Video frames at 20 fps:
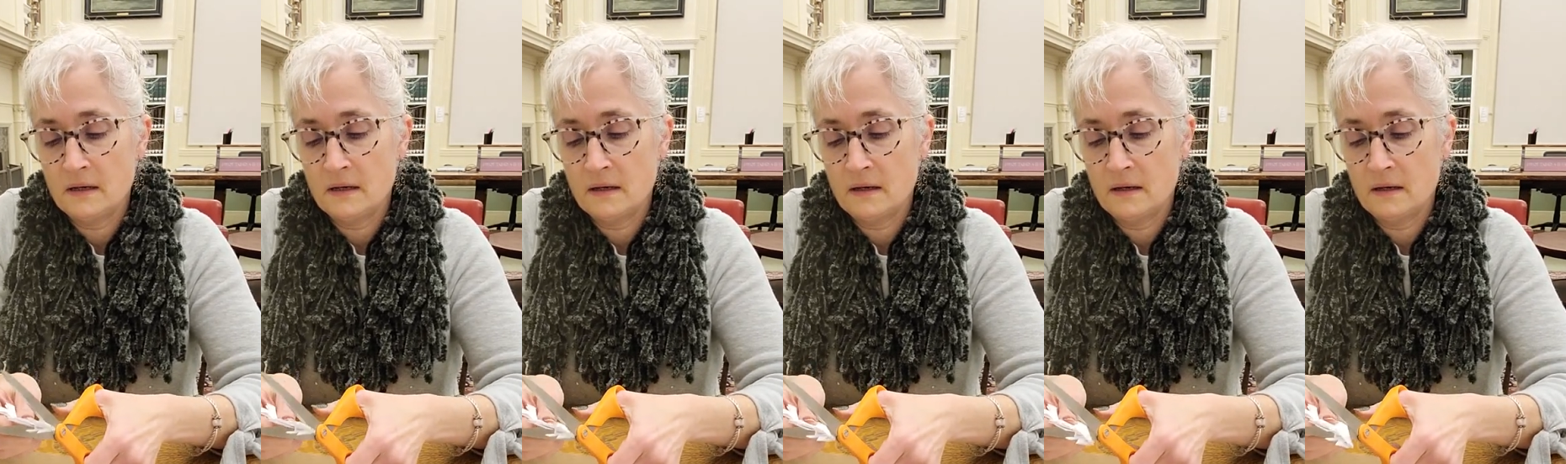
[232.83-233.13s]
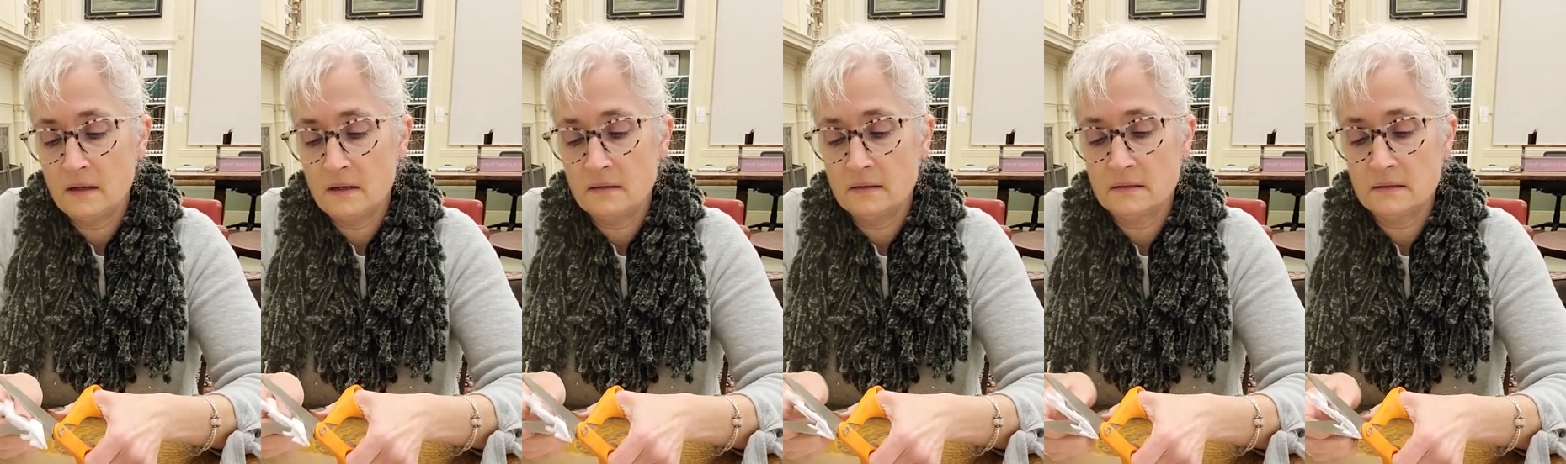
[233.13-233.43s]

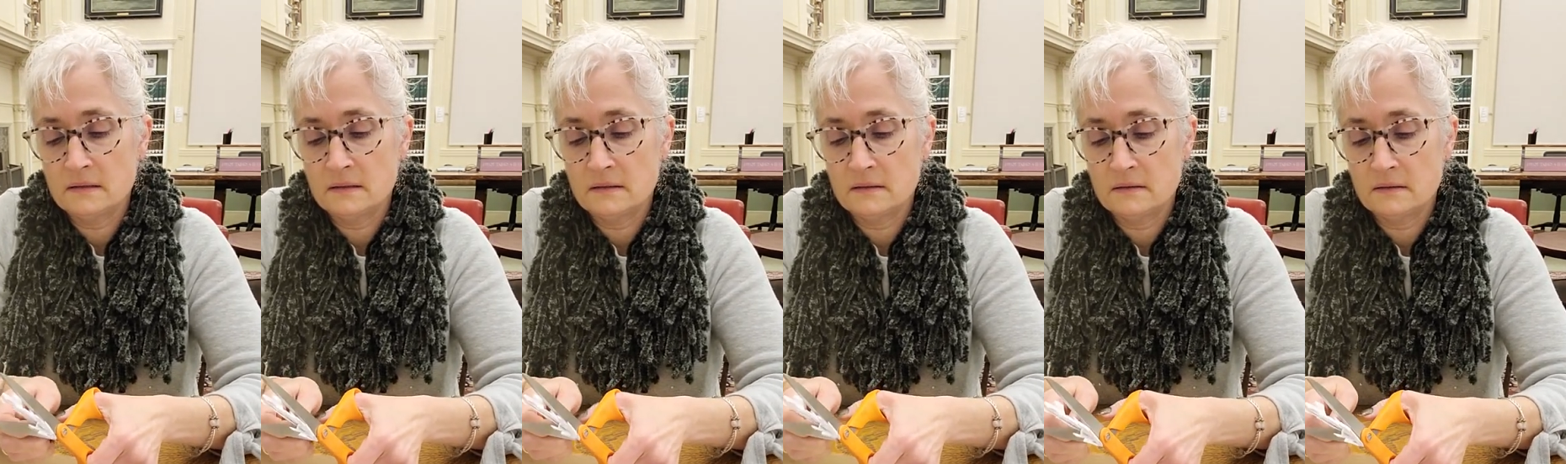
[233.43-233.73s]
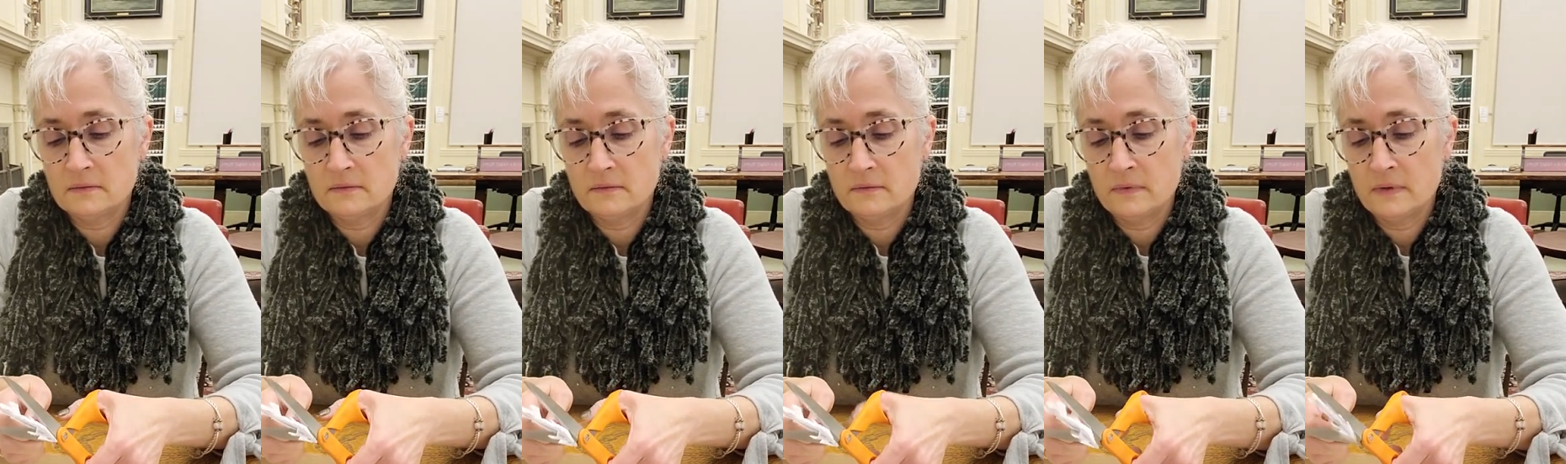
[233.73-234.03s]
cut
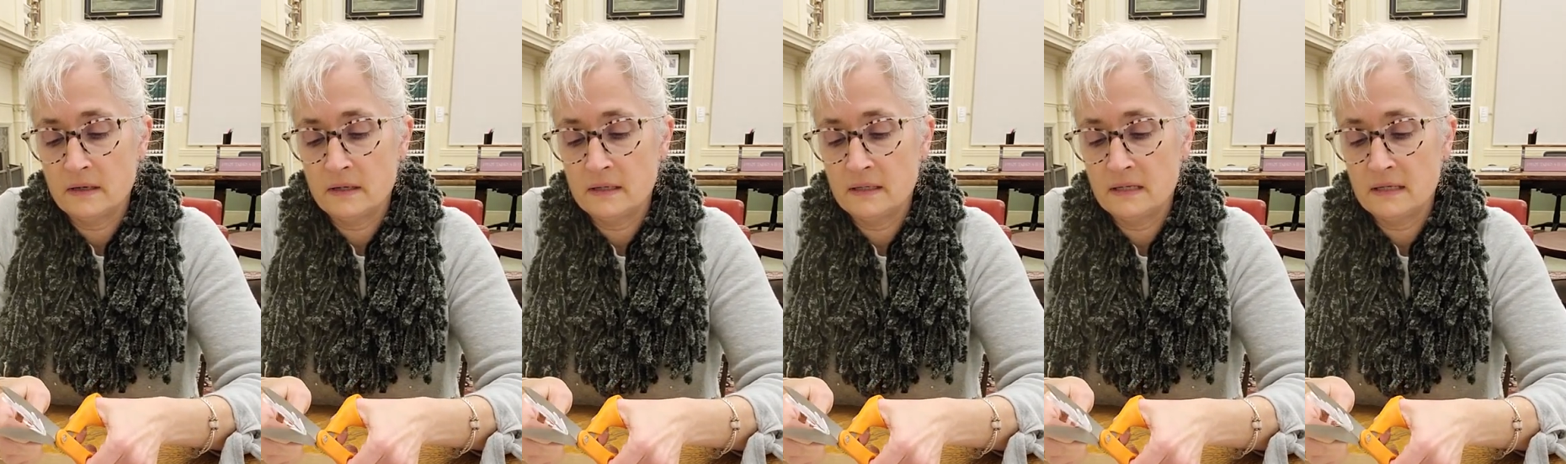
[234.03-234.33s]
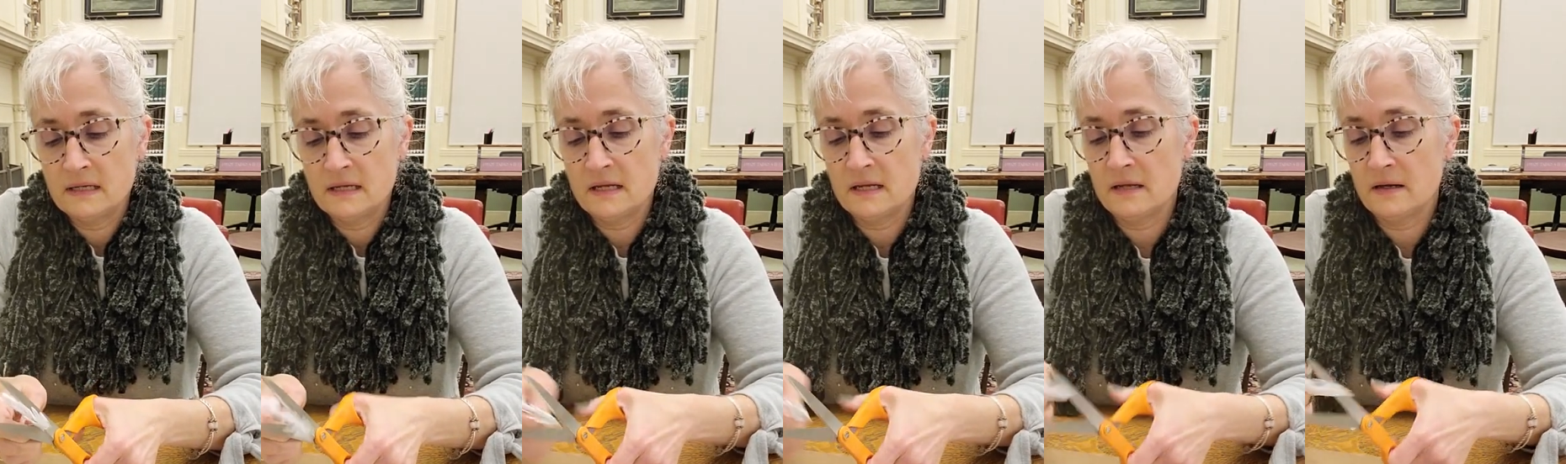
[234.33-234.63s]
one
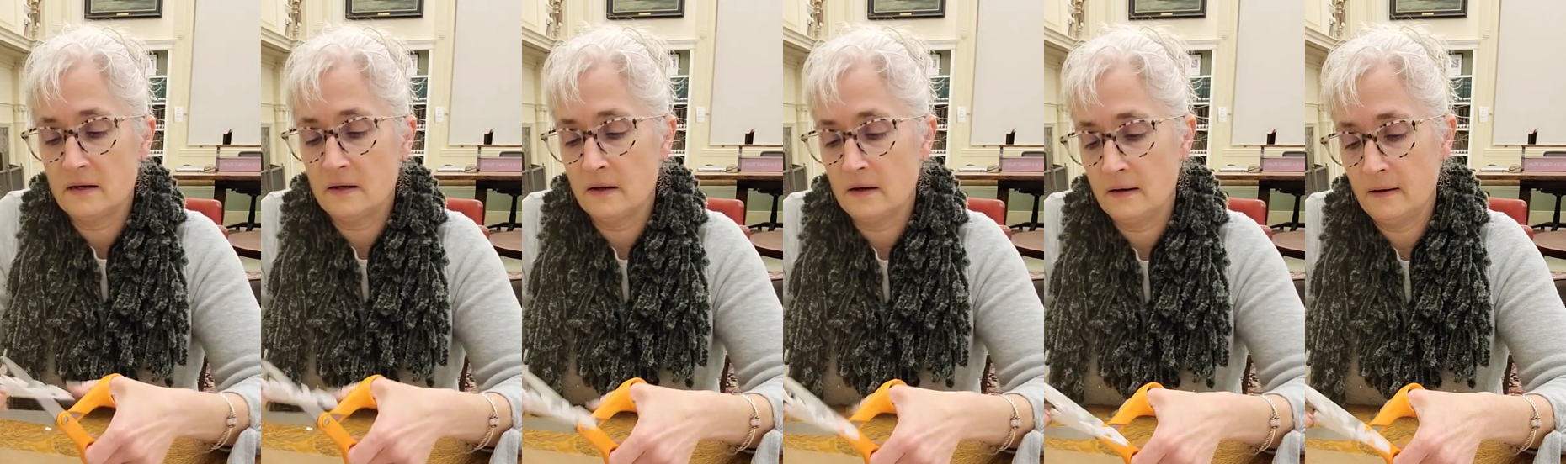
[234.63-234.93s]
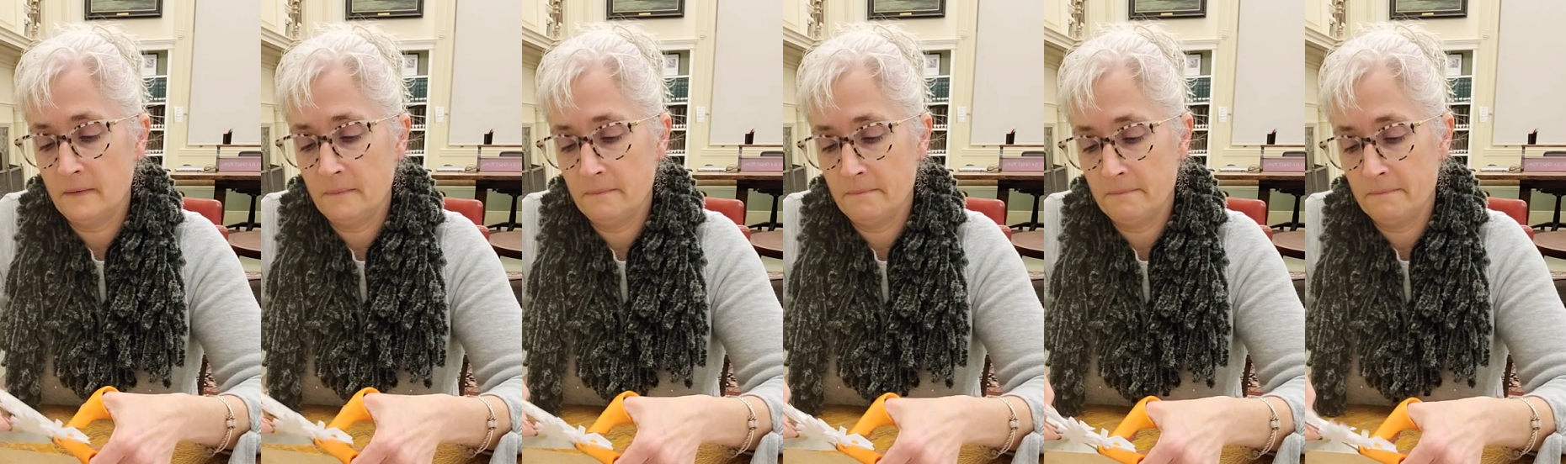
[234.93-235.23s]
here